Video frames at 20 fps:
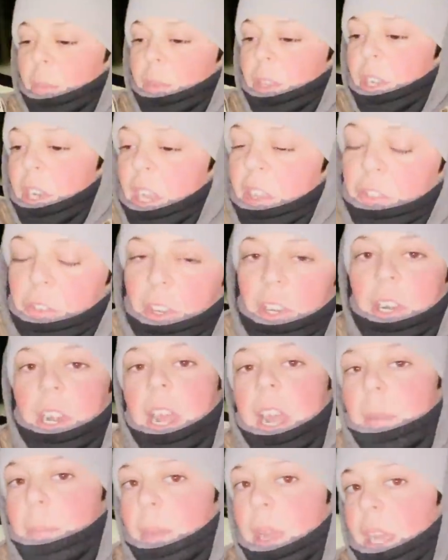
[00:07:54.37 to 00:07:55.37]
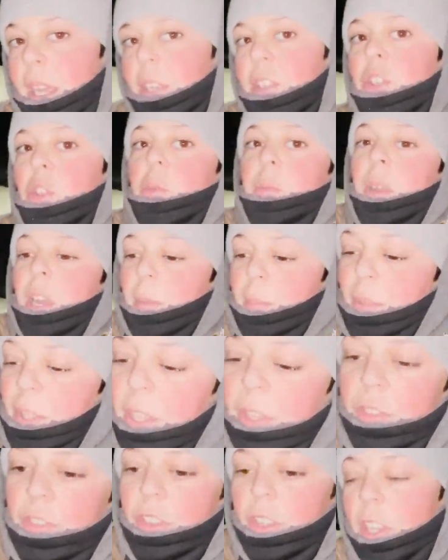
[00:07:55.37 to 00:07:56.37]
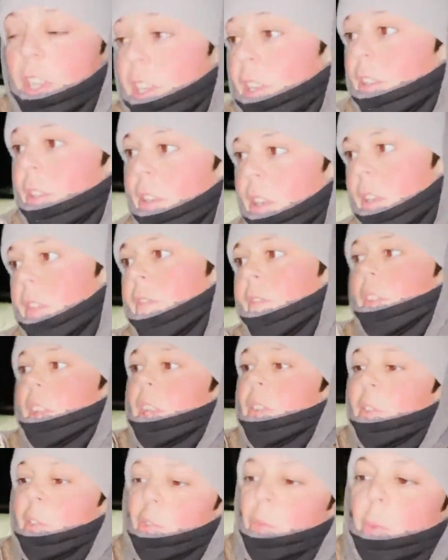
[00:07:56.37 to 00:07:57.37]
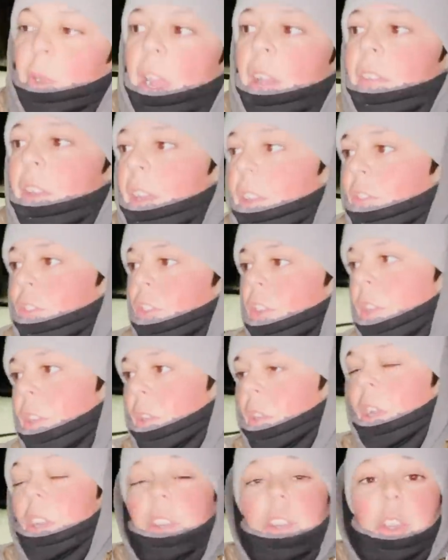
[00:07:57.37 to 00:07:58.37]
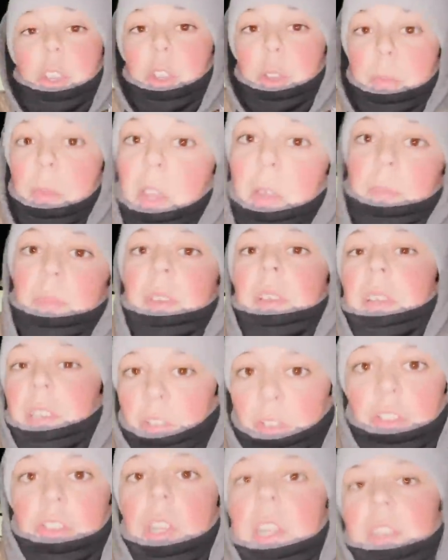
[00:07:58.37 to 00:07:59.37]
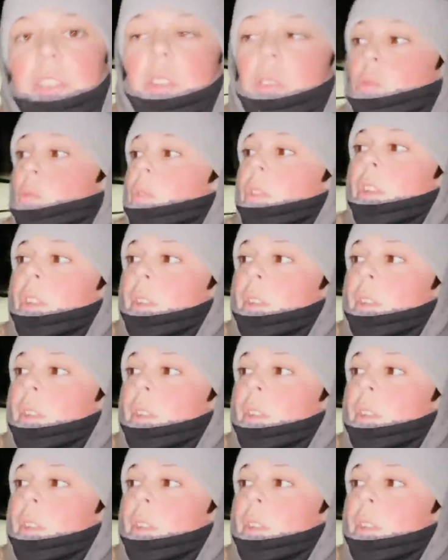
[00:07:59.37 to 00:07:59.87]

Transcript: me and Hayes are going to head back to my place and play these allies and cook them up. Stay tuned.